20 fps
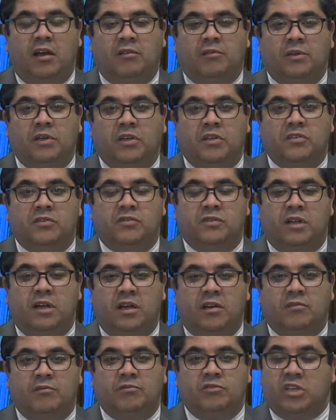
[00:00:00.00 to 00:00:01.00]
is
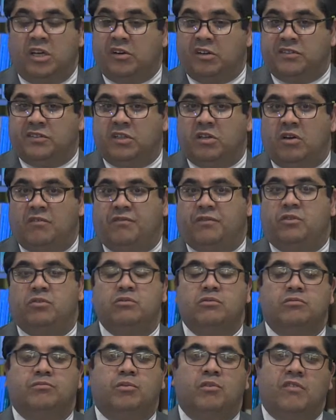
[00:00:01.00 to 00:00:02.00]
generous enough
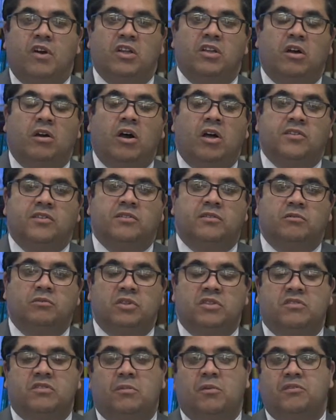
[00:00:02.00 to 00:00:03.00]
to provide us
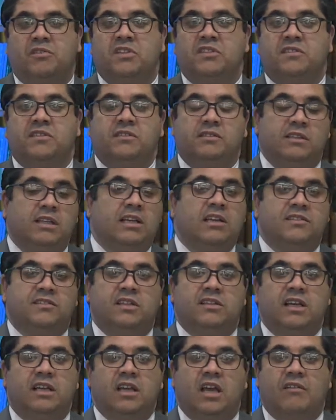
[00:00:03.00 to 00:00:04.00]
with some of these data
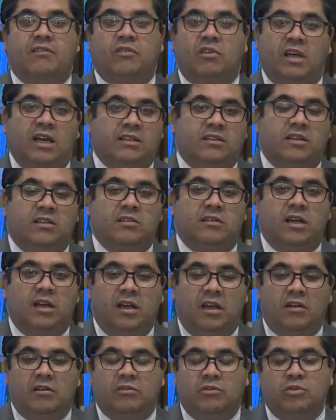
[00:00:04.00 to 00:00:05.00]
set that they have collected.
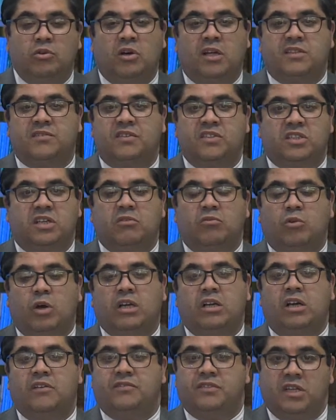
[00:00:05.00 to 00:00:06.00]
U.S. Fish and
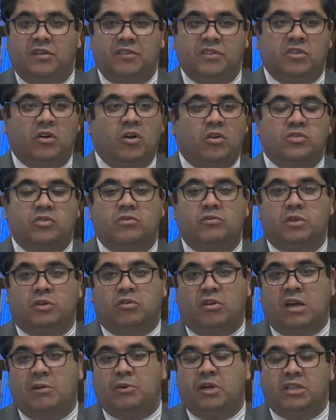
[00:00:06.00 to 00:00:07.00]
Wildlife Service also, we're
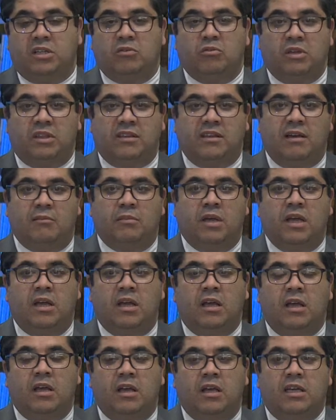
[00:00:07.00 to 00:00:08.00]
collaborating with them.
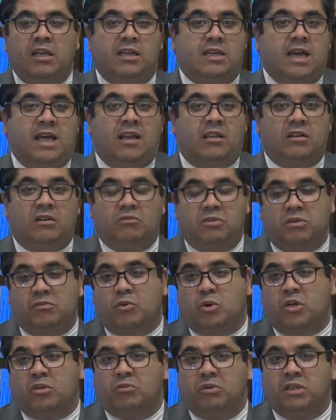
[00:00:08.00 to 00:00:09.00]
In Canada, we
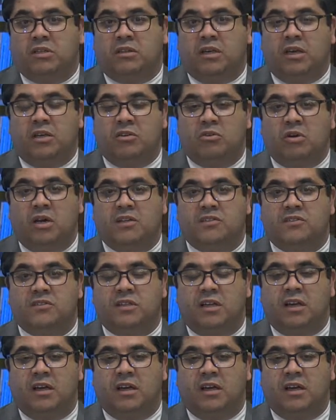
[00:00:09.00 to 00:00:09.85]
work with U.S.